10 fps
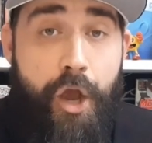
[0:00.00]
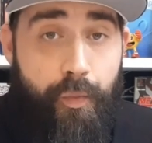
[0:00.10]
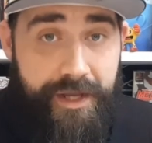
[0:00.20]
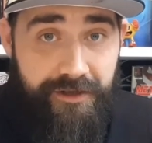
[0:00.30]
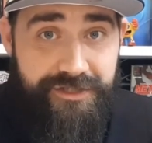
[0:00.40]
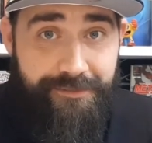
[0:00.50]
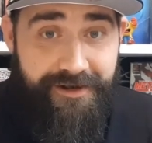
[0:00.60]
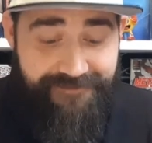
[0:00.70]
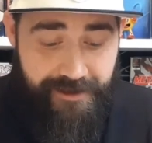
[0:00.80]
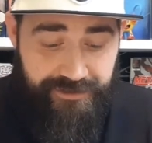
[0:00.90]
We got some
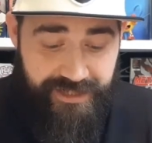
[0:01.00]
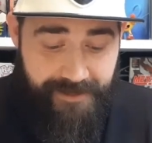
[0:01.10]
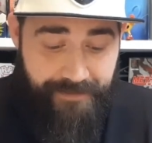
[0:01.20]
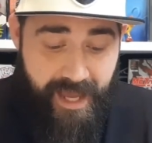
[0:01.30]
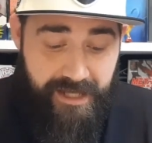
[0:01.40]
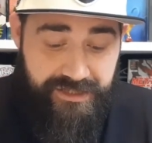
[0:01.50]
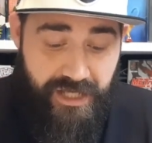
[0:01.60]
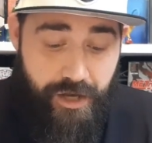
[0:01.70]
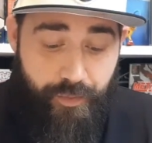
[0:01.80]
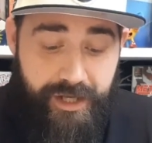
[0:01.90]
on a voucher.
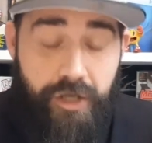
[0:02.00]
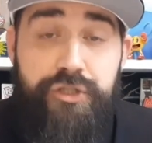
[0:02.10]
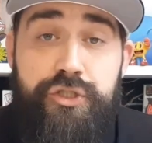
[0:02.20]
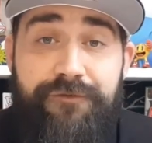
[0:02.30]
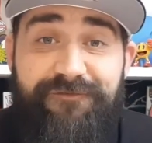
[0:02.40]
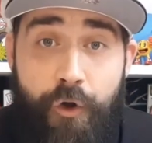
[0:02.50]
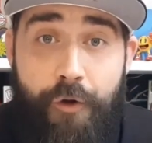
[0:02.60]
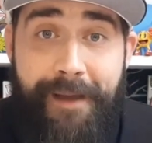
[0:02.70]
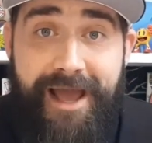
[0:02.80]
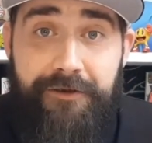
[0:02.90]
So we got
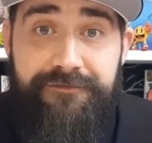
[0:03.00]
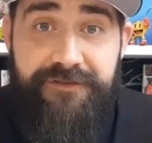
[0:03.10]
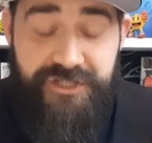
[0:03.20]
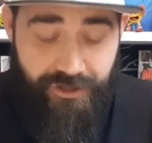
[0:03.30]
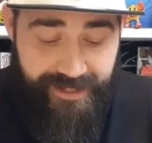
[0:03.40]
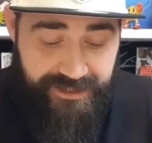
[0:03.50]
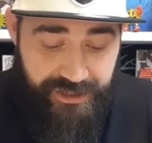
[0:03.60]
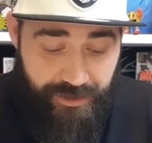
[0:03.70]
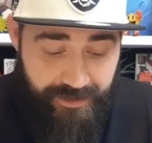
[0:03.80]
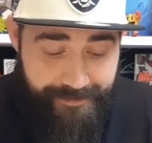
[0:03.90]
£4 for Sonic
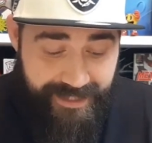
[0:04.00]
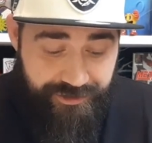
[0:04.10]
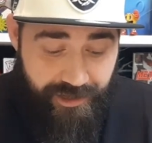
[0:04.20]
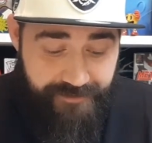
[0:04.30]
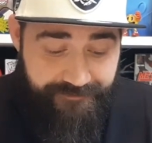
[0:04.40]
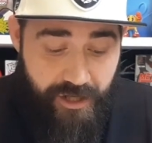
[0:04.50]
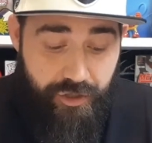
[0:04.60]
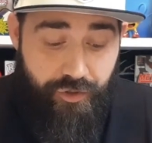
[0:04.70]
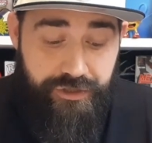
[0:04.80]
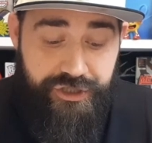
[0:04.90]
2 on the Mega Drive,
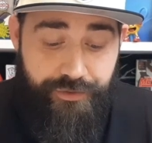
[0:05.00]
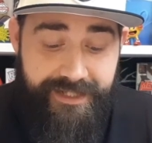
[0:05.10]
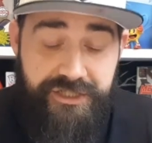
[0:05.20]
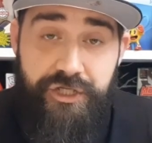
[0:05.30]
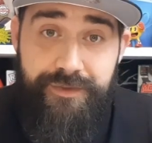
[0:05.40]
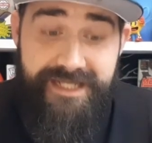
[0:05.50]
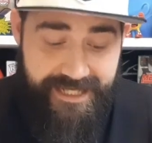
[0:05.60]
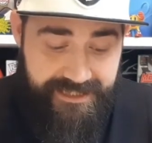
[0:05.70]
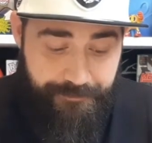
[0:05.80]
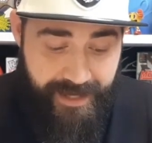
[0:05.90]
Call of Duty 2 was
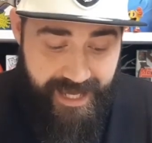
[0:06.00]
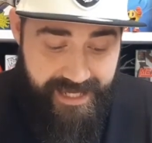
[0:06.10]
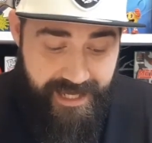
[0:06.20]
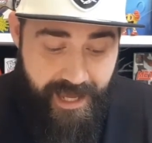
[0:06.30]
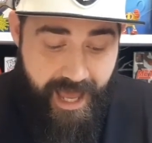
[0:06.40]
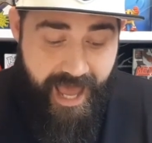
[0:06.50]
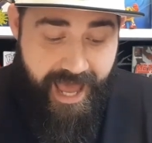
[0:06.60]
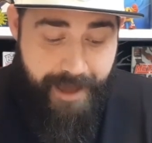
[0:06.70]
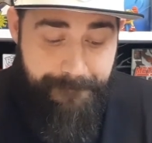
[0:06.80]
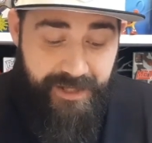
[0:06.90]
80p,
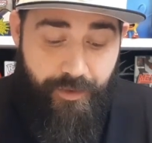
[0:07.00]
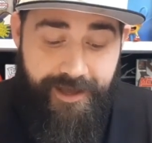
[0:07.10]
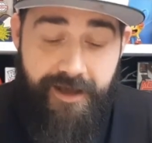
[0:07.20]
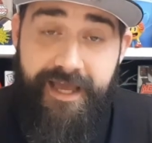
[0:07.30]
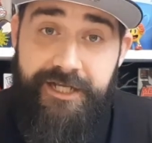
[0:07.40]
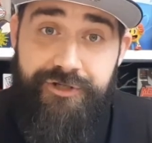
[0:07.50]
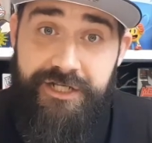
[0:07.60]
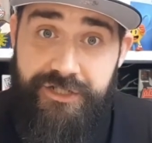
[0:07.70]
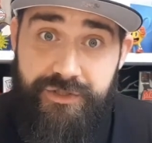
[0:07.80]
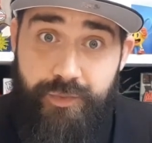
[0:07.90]
Midway Arcade
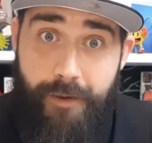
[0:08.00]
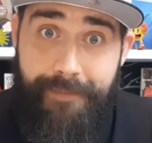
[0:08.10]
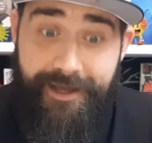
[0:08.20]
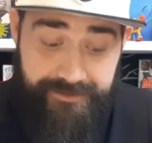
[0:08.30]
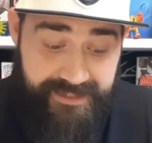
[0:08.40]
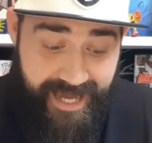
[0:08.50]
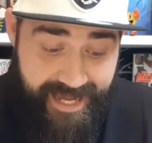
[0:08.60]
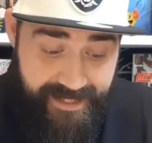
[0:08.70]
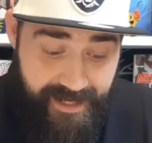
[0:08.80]
Treasures was £1.10,